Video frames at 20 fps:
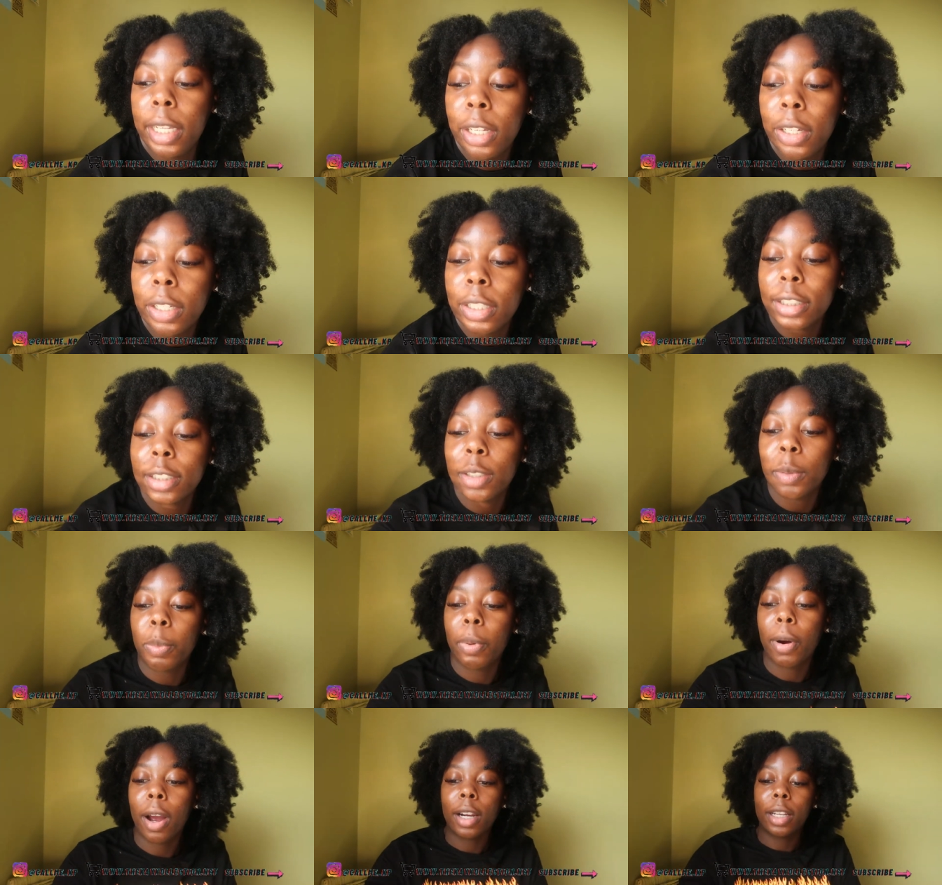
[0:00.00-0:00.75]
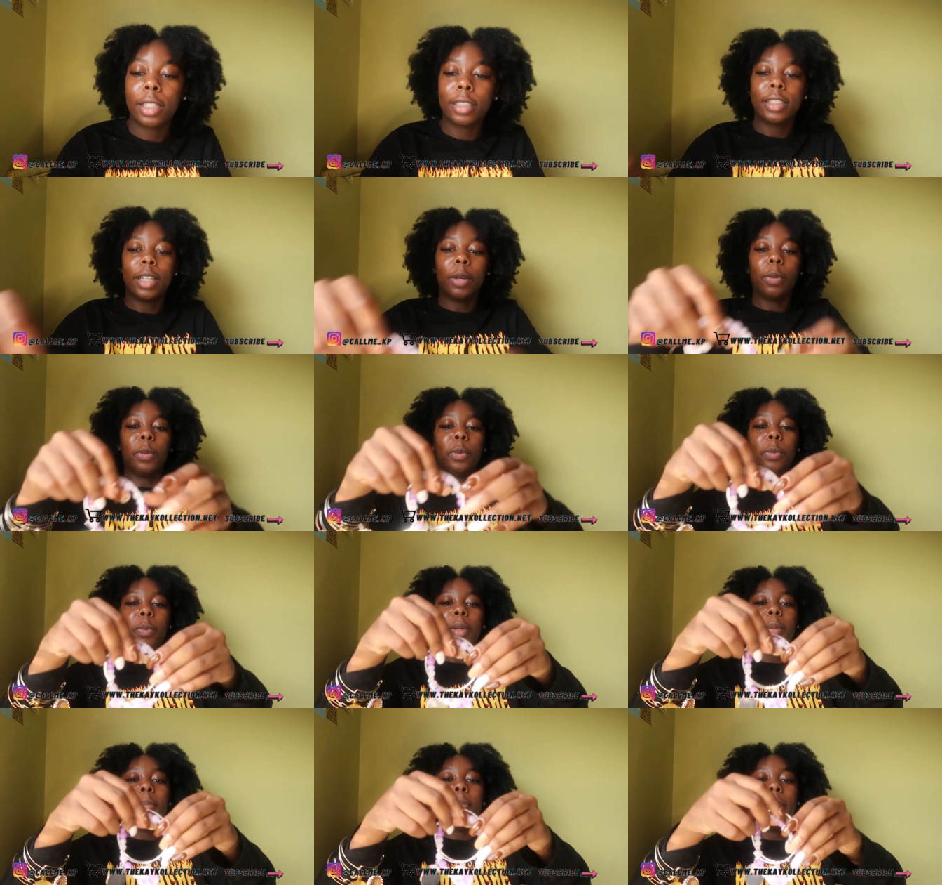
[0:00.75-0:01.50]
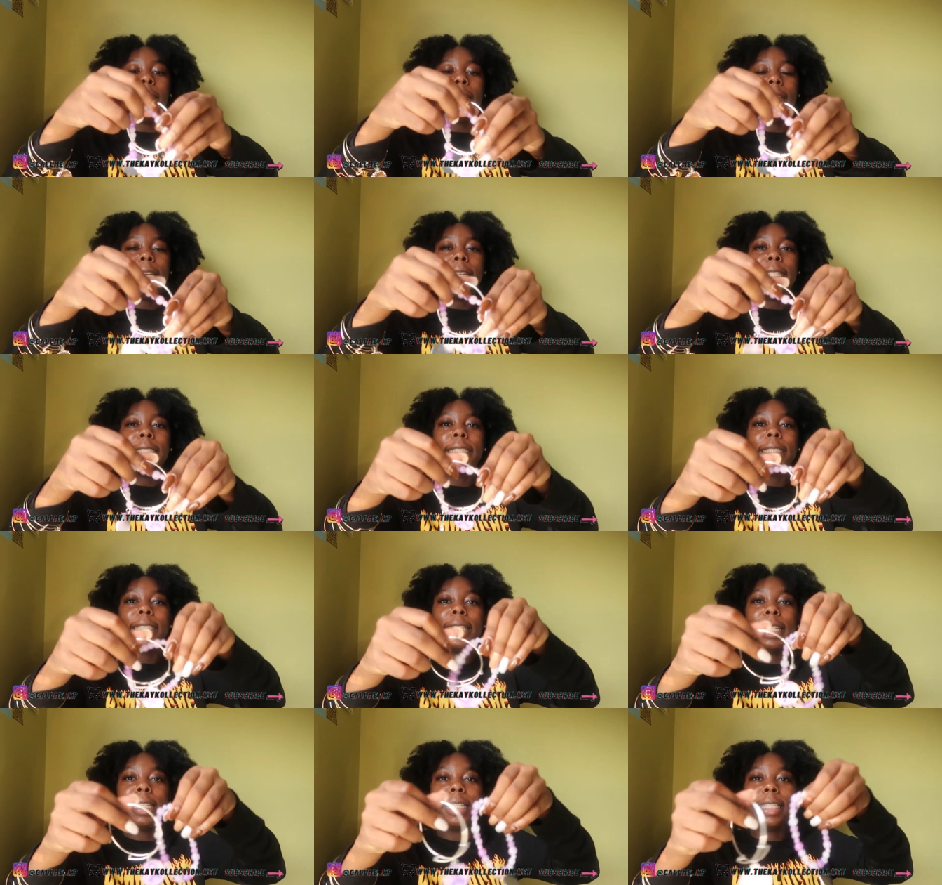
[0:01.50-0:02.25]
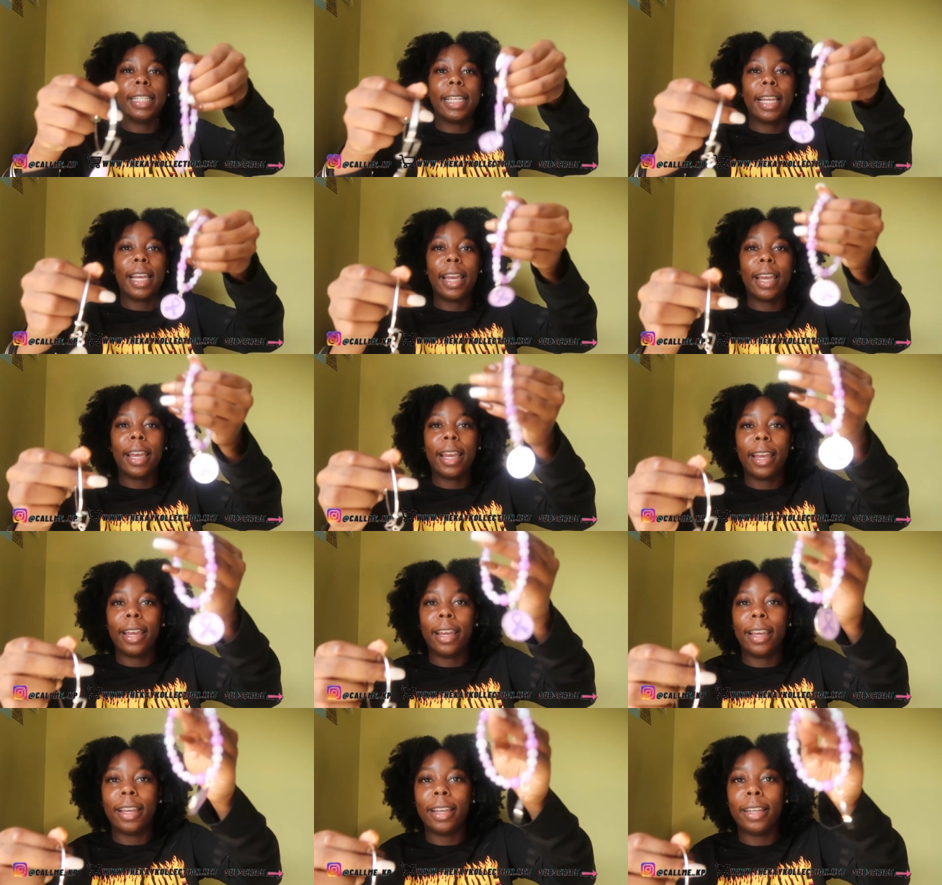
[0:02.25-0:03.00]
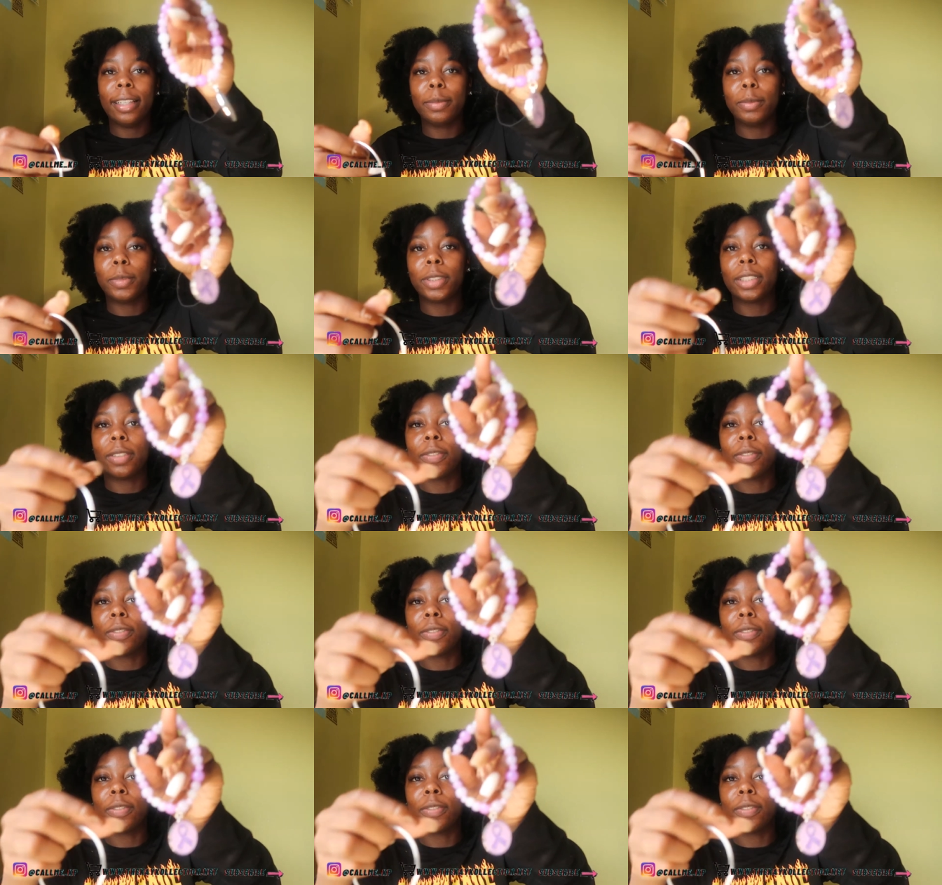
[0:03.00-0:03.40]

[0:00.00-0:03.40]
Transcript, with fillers: here is the products that we'll be making today. Let me